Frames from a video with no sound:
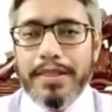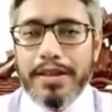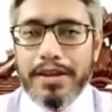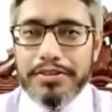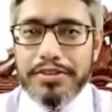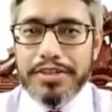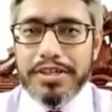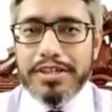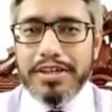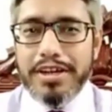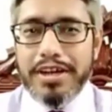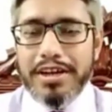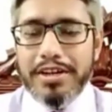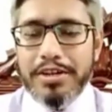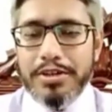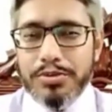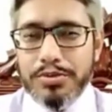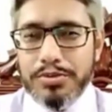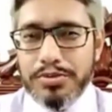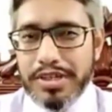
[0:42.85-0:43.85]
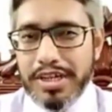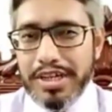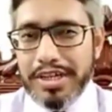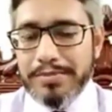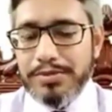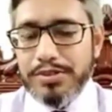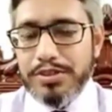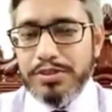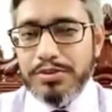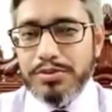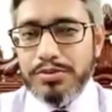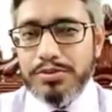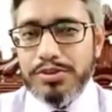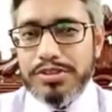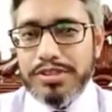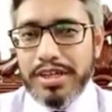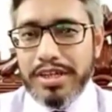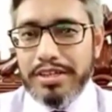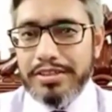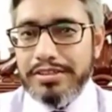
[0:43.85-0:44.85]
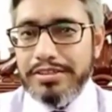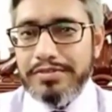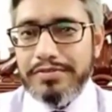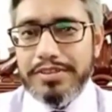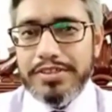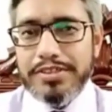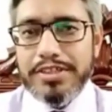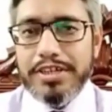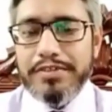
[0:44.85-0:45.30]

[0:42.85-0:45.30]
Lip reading: There are two types or two styles which